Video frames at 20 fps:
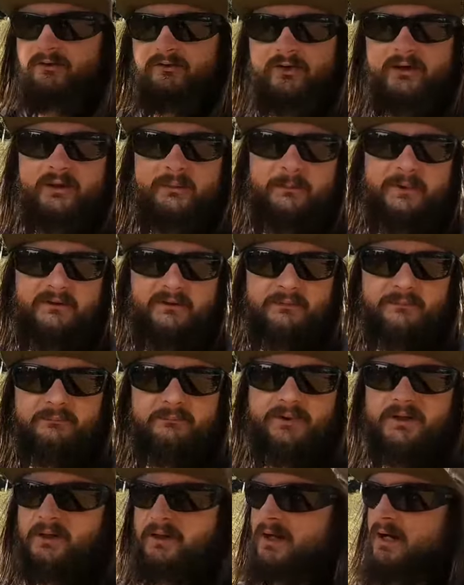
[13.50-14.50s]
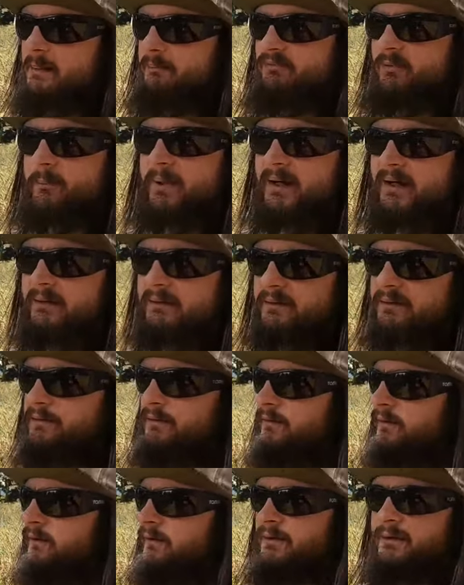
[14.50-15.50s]
let's get a bit, bit of carp for bait and
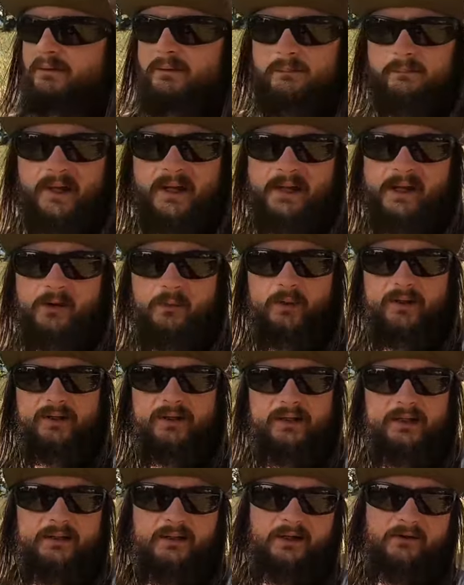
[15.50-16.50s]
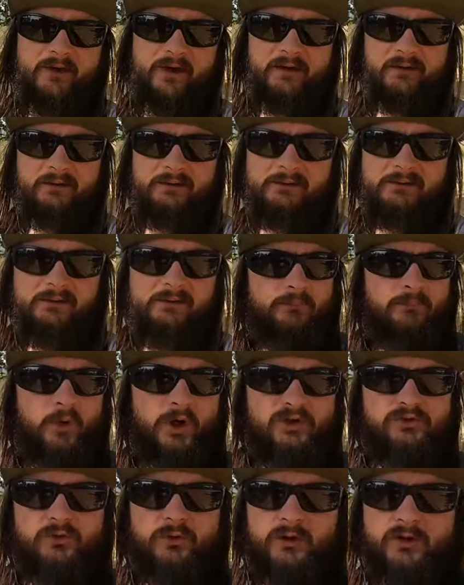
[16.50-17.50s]
make our way down there, eh?
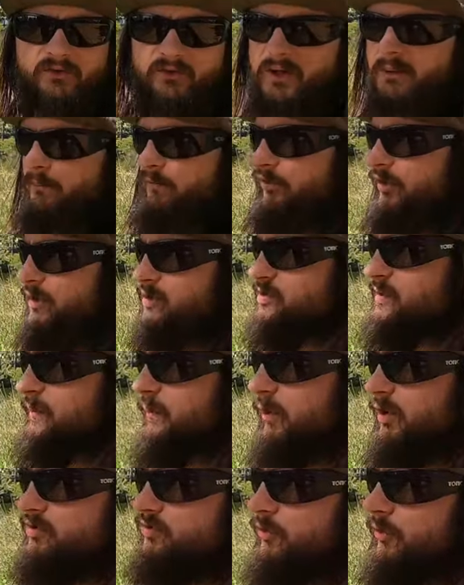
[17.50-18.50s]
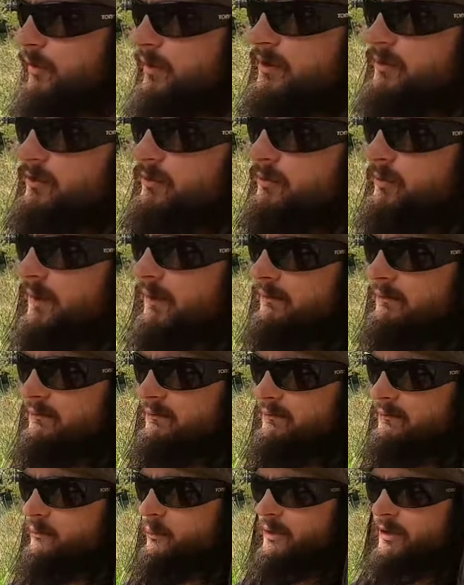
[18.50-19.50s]
Might try the same section, might try a new one,
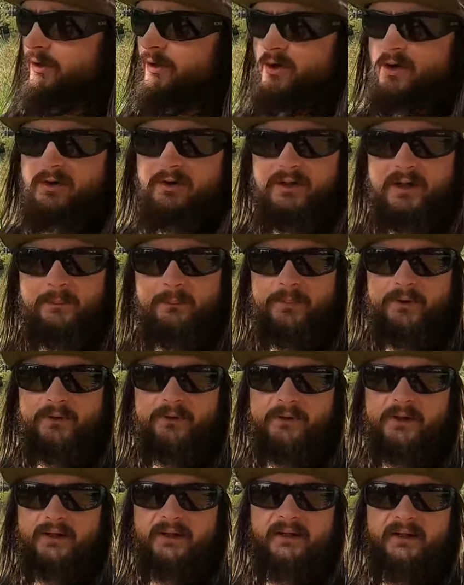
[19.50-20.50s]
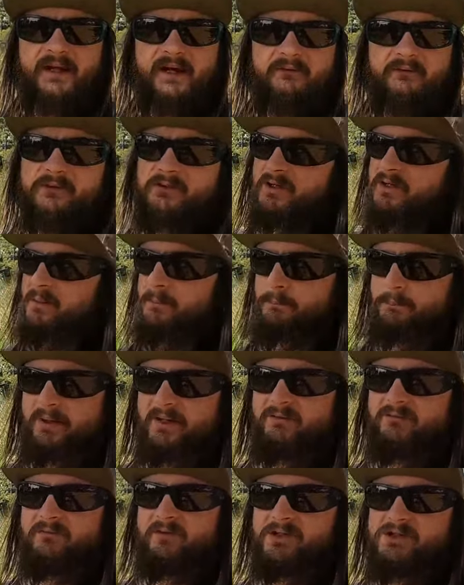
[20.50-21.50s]
we don't know yet, but I can guarantee a
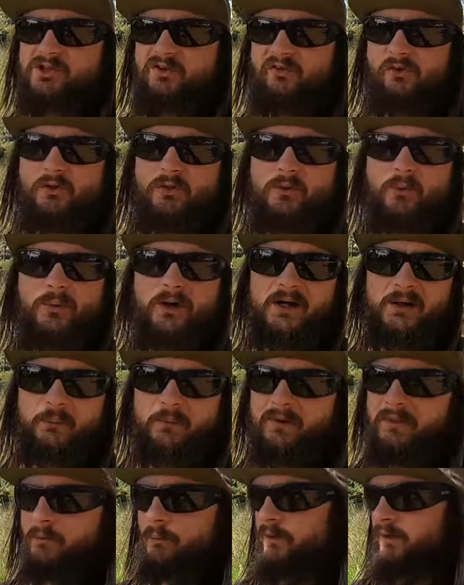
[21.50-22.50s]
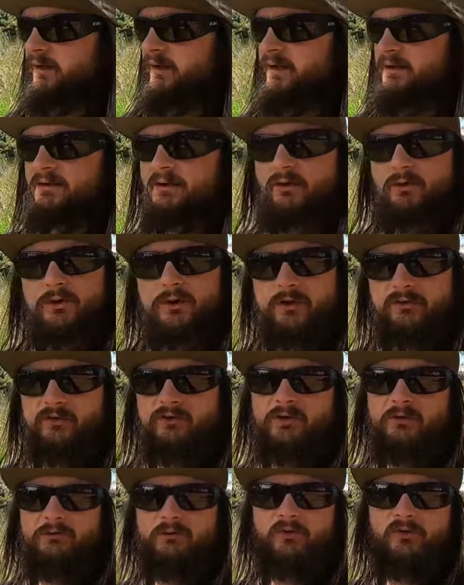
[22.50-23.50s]
big fish is on the way. Whether we land it or not, it's a
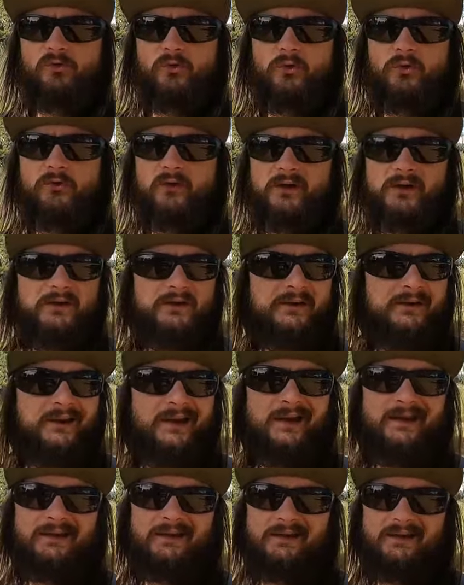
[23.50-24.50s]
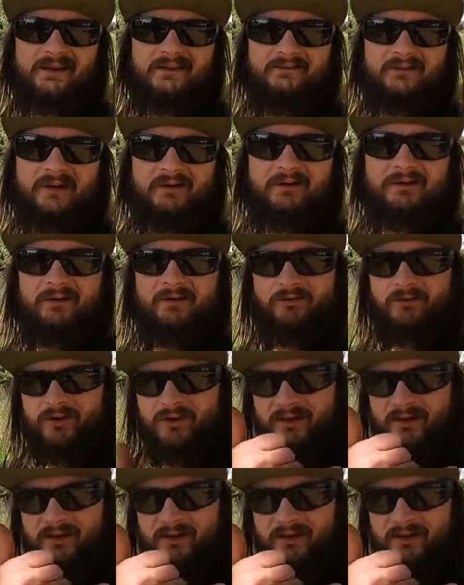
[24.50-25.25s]
different story. Hang in there fellas.